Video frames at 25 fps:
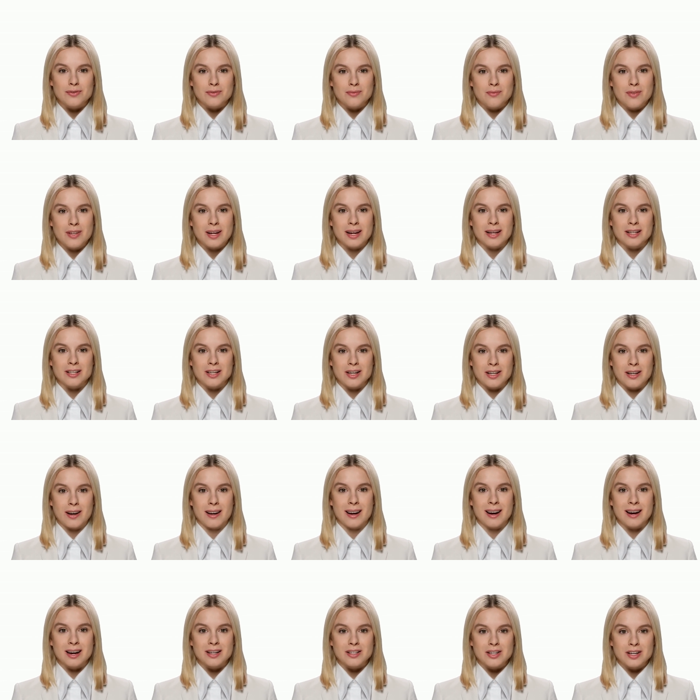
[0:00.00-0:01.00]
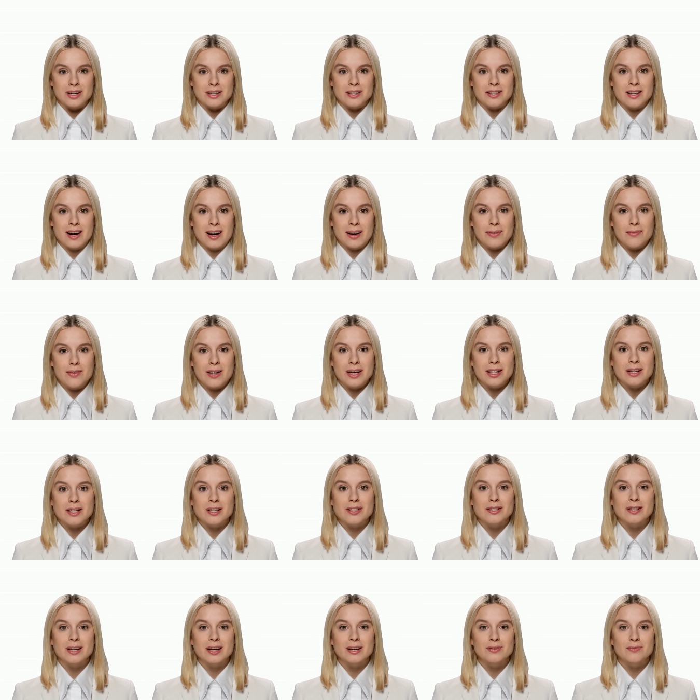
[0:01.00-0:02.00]
Reconciliation
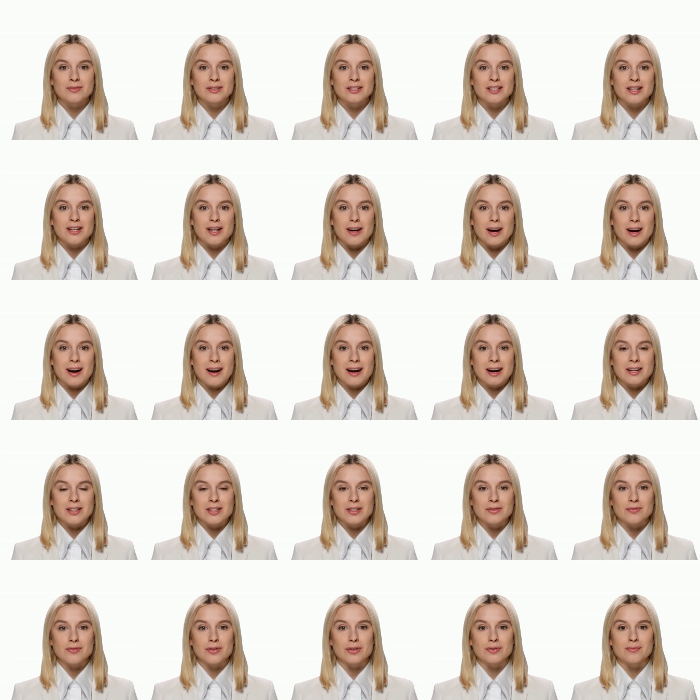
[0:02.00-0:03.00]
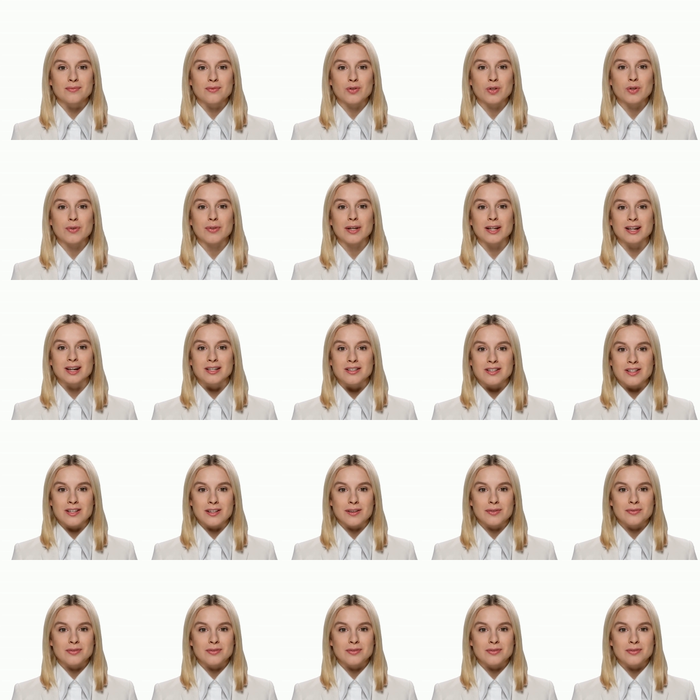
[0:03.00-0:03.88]
statements can be done in different formats,